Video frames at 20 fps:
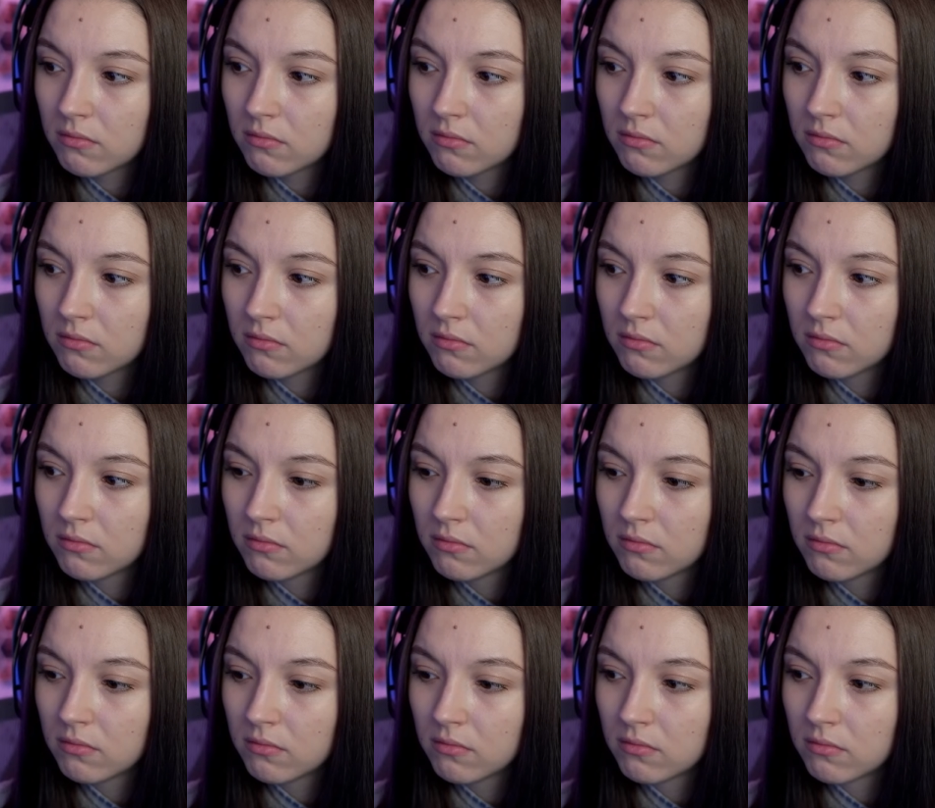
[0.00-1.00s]
Blind's
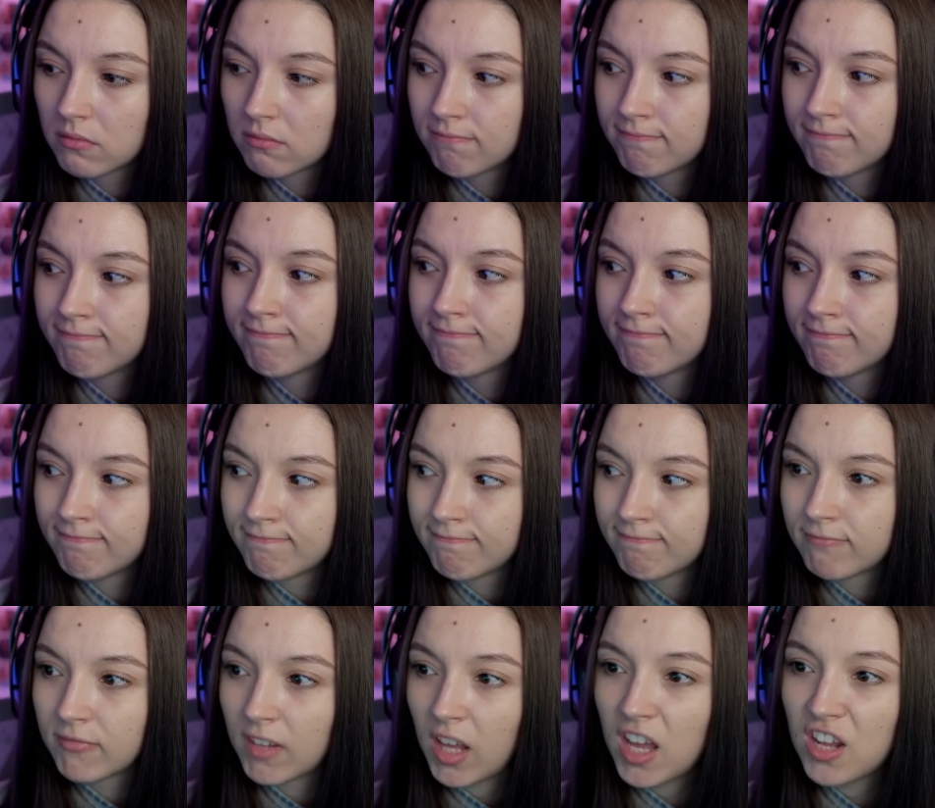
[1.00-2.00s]
dead.
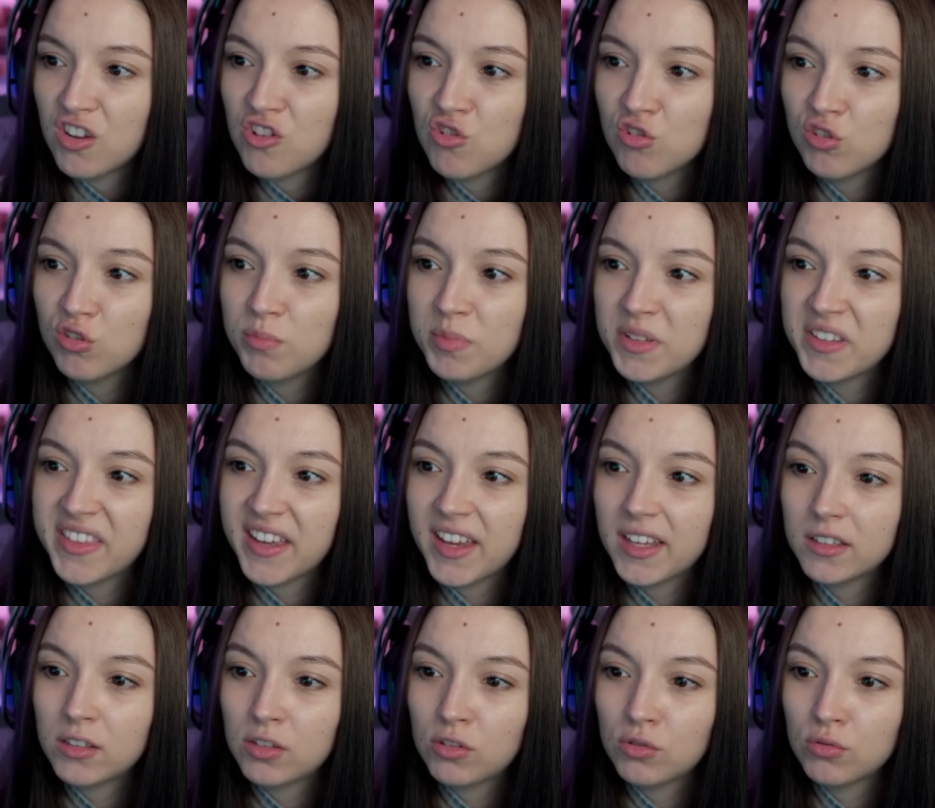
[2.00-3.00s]
And you'll be
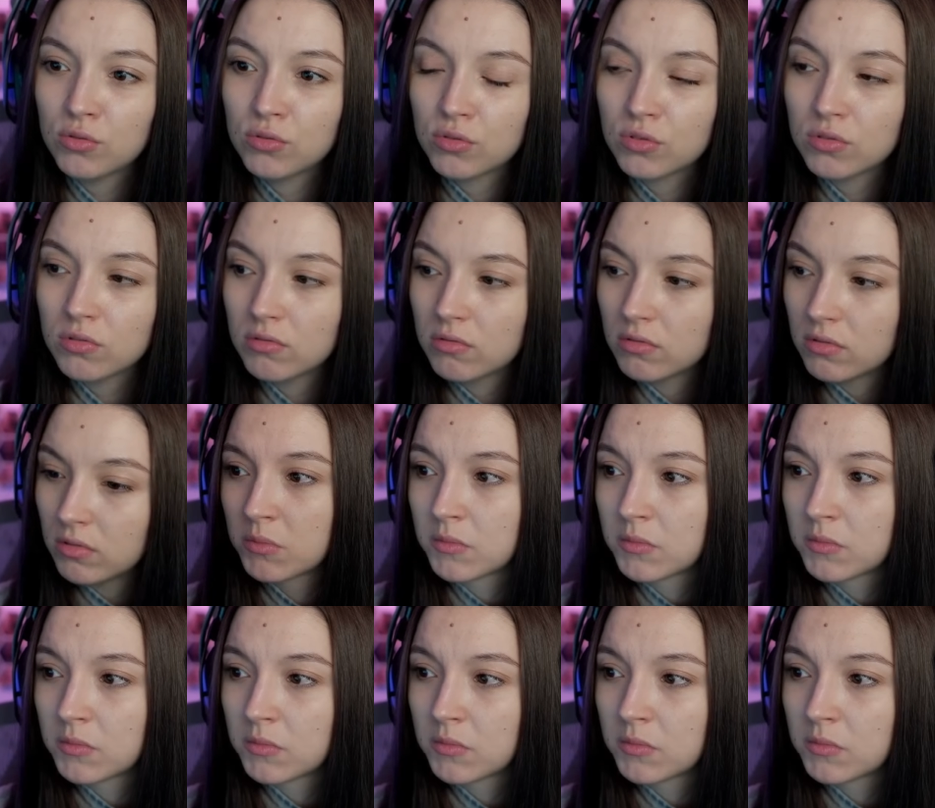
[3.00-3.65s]
dead too soon.